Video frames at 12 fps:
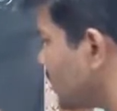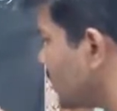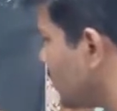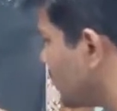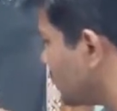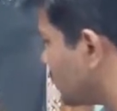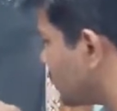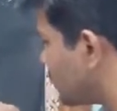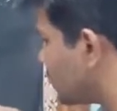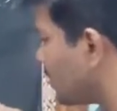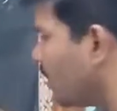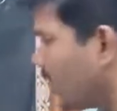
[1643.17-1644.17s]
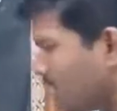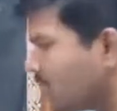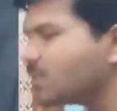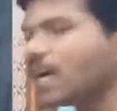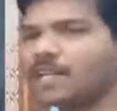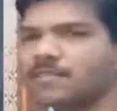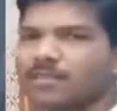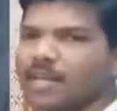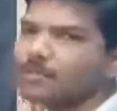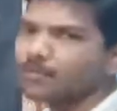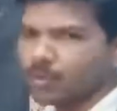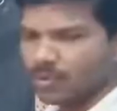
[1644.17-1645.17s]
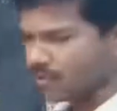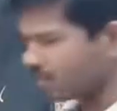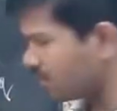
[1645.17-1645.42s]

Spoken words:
rich, or rich as well as poor.